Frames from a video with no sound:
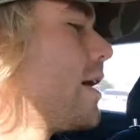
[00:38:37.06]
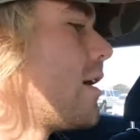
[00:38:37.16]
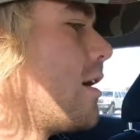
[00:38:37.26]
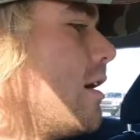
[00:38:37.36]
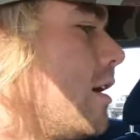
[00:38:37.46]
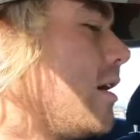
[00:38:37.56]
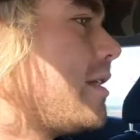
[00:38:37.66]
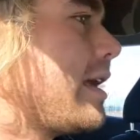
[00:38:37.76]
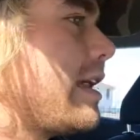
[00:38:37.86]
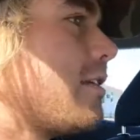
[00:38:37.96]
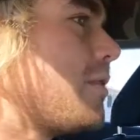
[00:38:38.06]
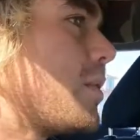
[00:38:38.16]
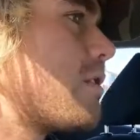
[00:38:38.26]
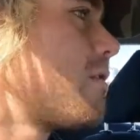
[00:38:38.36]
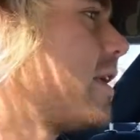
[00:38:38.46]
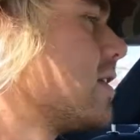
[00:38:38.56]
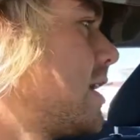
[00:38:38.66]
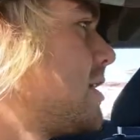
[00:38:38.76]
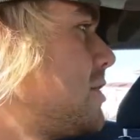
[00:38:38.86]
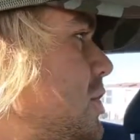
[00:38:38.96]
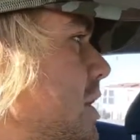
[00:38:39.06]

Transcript: where the interview is felt as